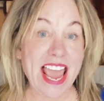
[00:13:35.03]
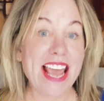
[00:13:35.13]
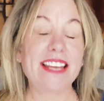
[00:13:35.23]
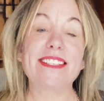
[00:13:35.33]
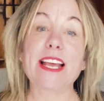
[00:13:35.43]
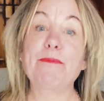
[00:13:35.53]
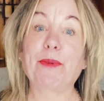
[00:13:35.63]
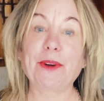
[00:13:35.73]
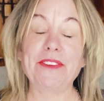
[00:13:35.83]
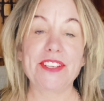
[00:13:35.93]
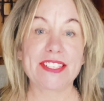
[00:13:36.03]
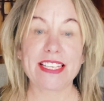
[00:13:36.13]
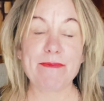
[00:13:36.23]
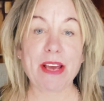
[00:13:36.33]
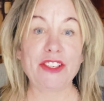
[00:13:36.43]
And as I
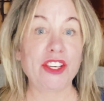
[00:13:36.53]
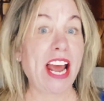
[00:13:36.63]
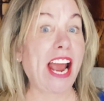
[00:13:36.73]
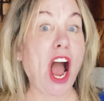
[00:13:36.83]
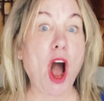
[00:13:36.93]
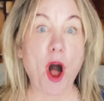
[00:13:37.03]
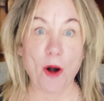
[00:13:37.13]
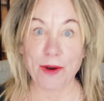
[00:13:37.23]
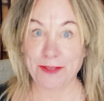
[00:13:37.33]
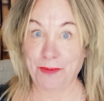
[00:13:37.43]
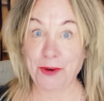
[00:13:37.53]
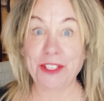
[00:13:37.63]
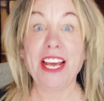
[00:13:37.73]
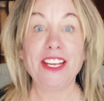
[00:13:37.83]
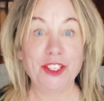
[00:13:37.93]
previously mentioned, I always
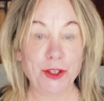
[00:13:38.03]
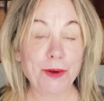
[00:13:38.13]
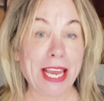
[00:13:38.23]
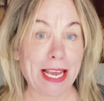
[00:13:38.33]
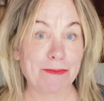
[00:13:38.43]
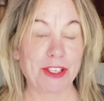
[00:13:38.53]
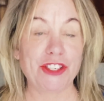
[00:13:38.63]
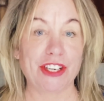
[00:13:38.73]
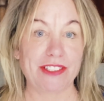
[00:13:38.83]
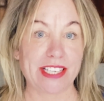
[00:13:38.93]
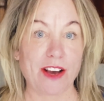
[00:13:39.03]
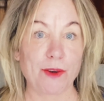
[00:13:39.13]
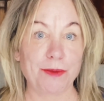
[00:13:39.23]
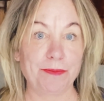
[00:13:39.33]
put 2 camping chairs out.